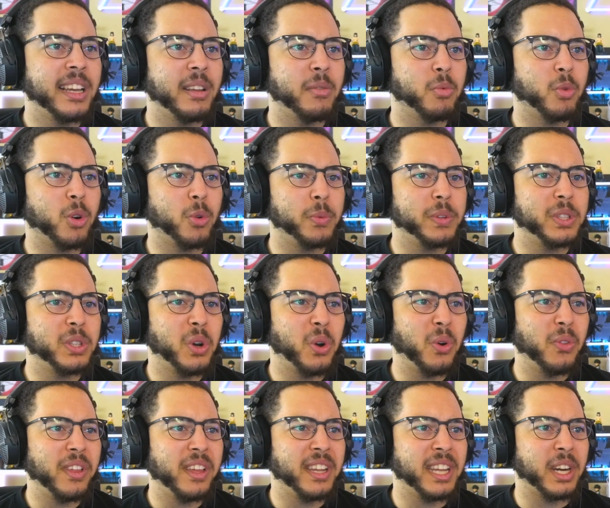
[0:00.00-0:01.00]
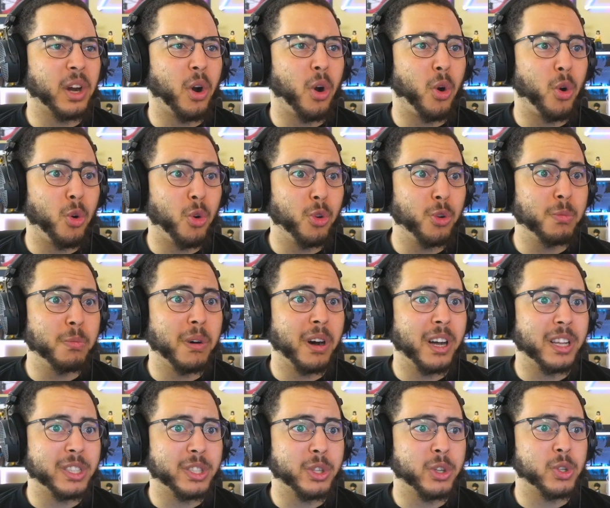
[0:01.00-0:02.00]
And weren't we told that like old
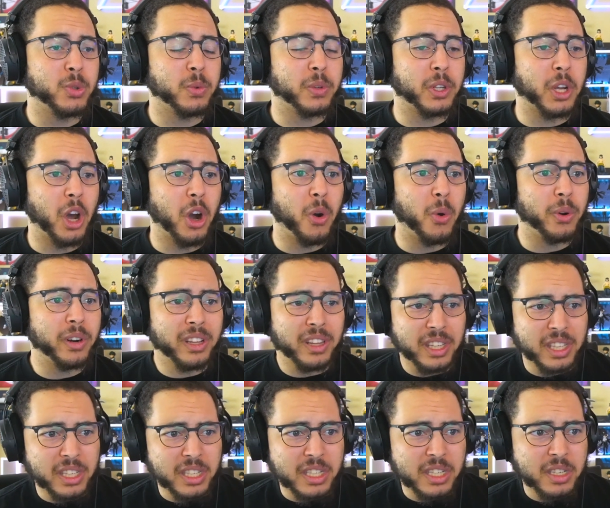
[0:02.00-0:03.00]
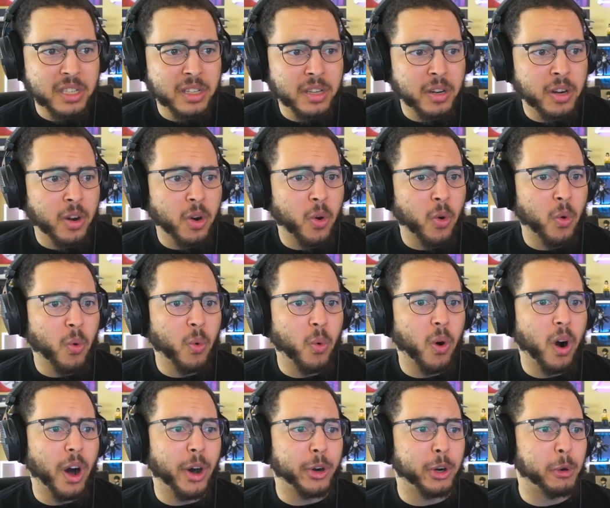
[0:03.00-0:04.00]
monsters would go into these
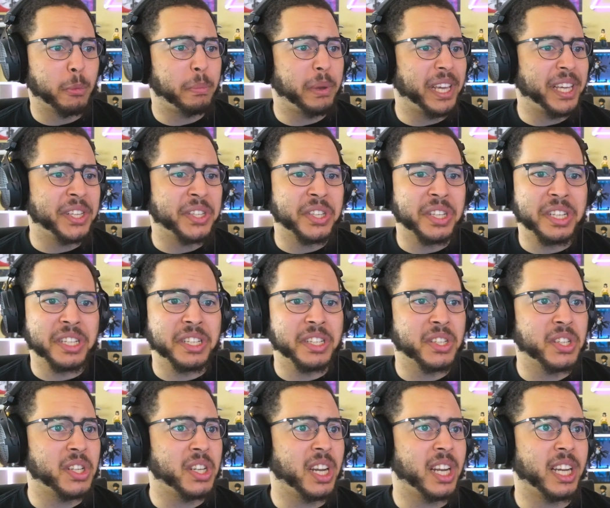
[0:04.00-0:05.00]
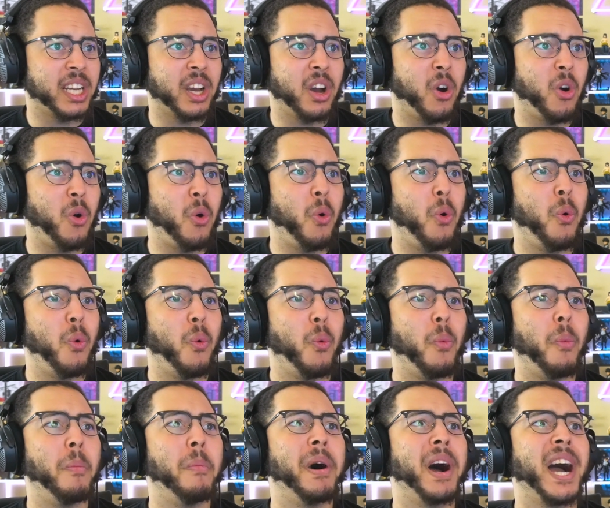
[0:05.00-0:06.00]
water basins and like, oh
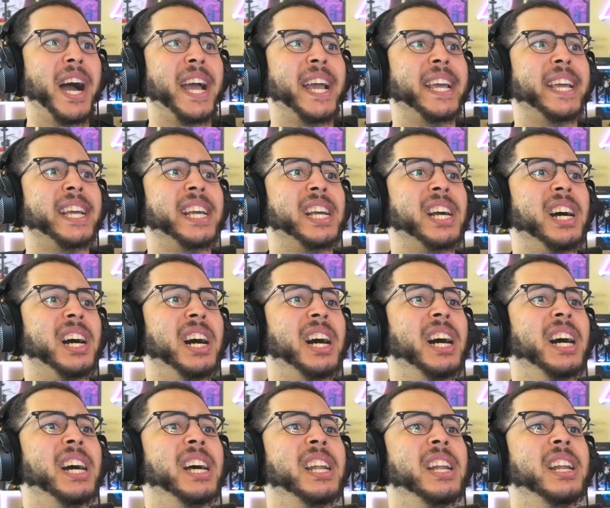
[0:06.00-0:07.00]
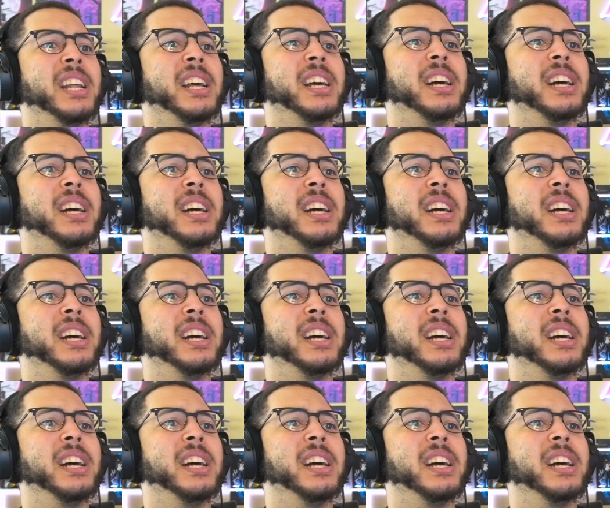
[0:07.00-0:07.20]
my god.